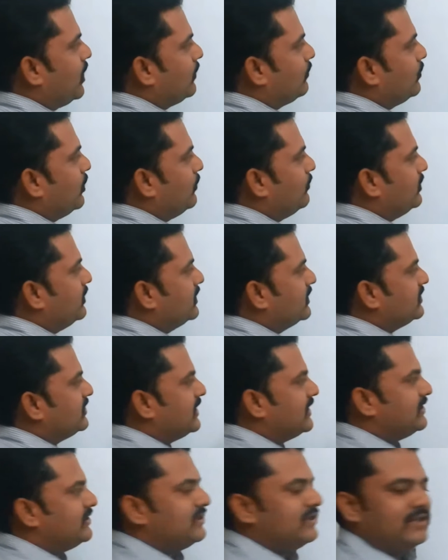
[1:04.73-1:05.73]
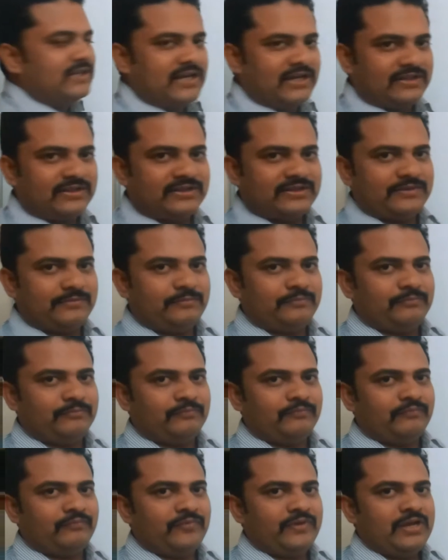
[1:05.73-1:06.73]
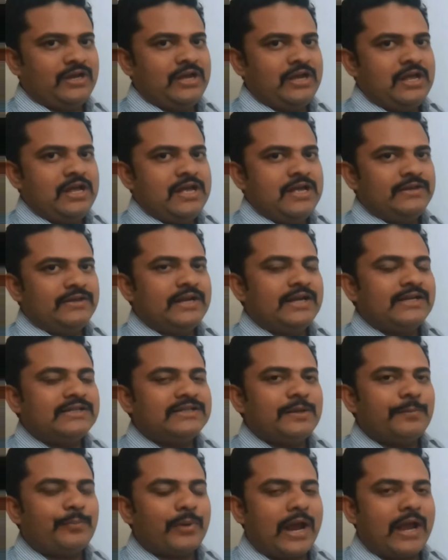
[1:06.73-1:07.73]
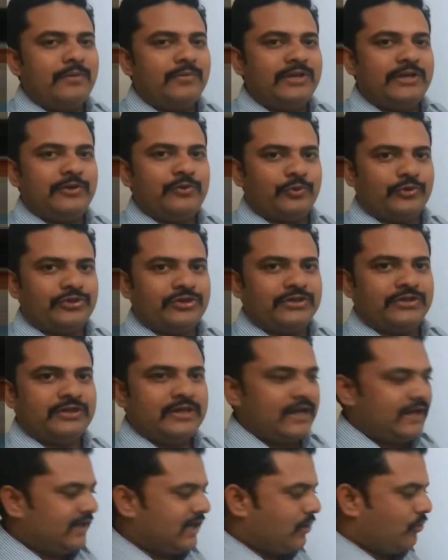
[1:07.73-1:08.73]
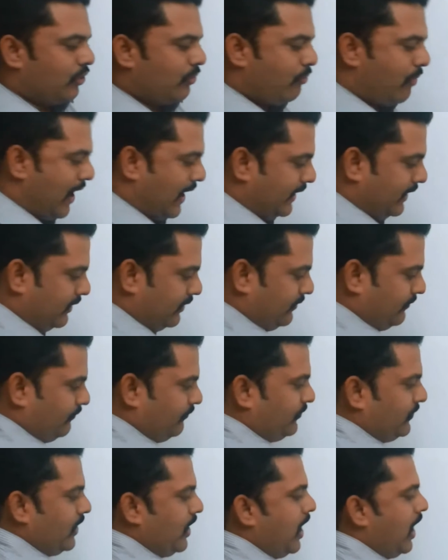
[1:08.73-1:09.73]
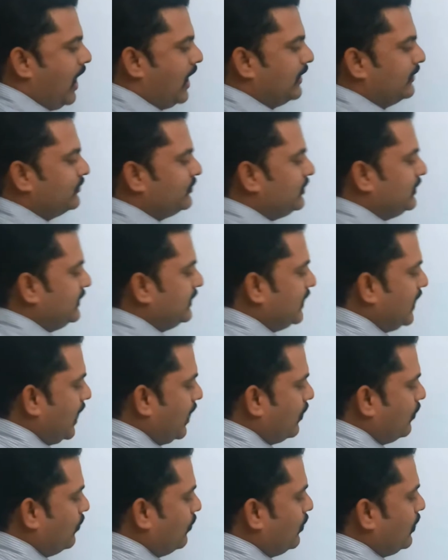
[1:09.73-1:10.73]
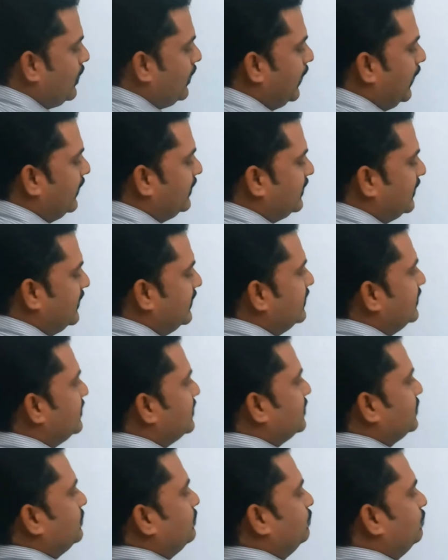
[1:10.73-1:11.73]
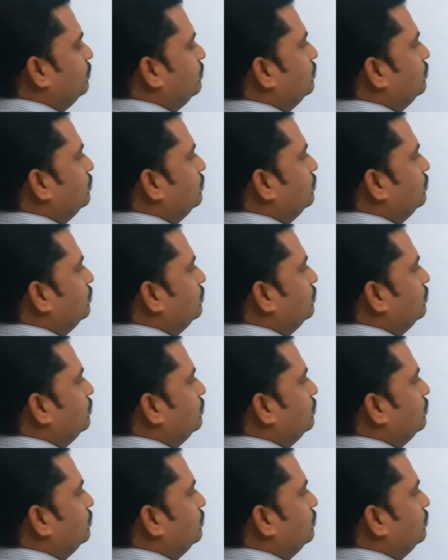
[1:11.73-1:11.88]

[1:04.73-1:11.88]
what may be the change in x? That's the primary question in our mind. And see now, it is